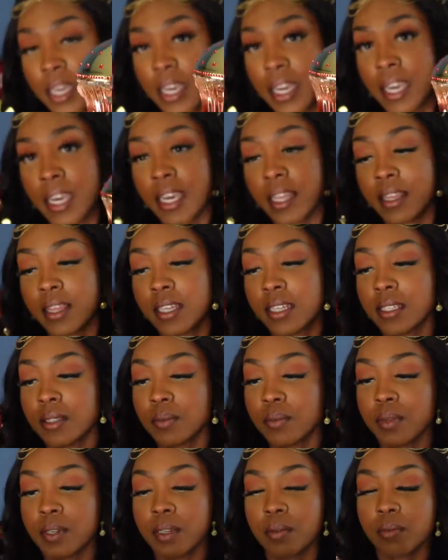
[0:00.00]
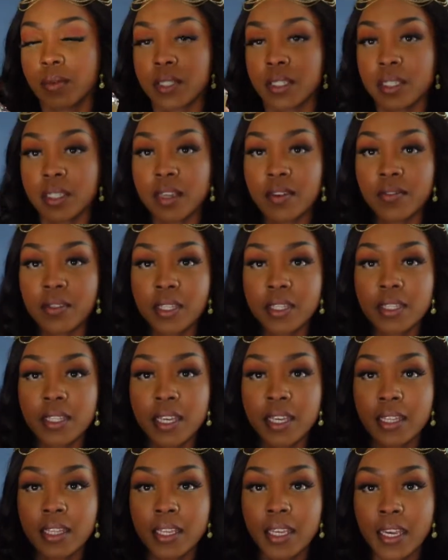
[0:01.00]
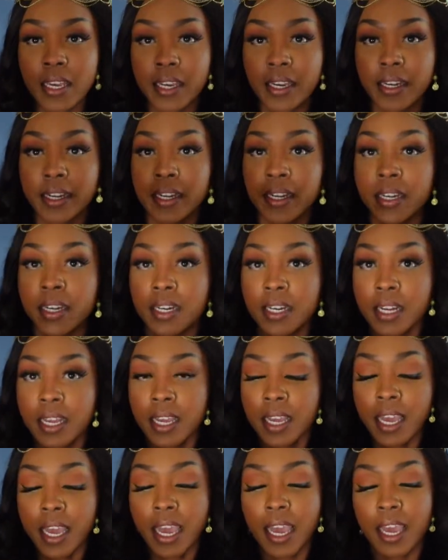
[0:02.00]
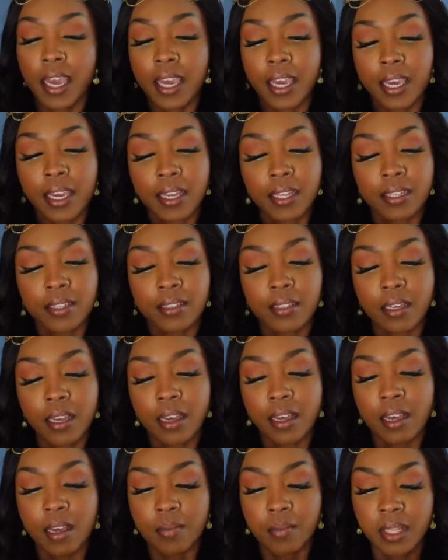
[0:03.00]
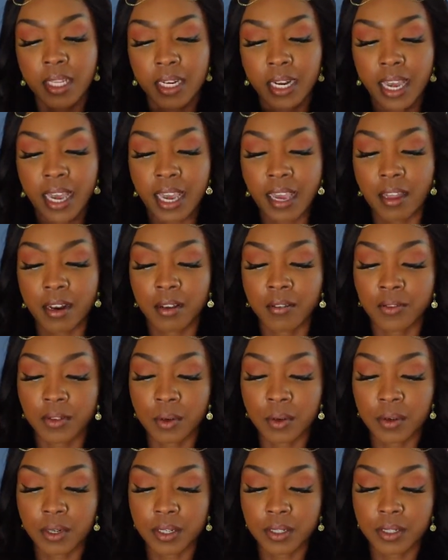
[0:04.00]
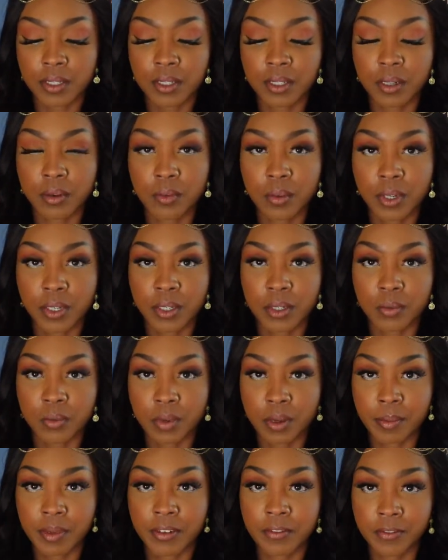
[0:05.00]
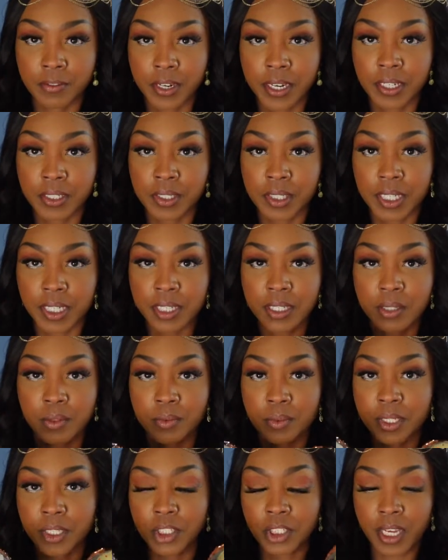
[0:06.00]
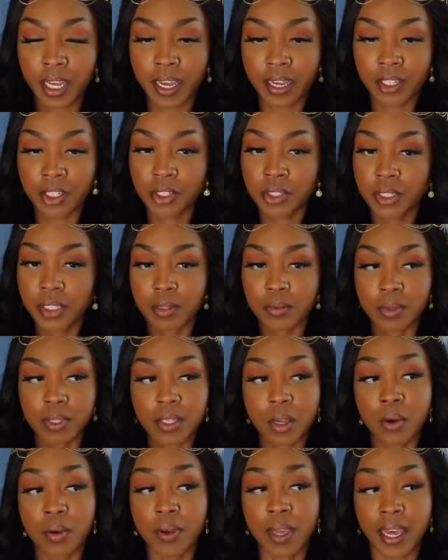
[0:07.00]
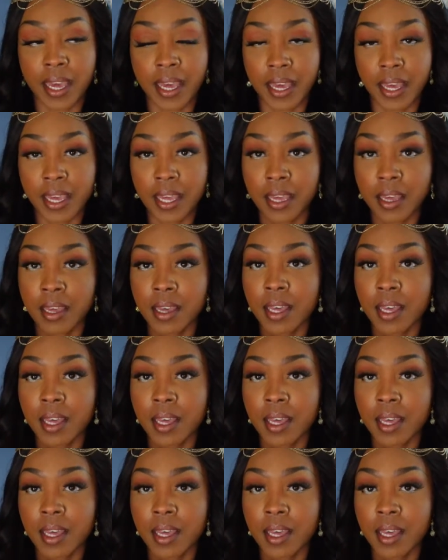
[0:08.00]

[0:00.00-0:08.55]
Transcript: And this one was Love is in the Air. And um, then I had, of course, the Wonder Woman fragrance, which actually was okay.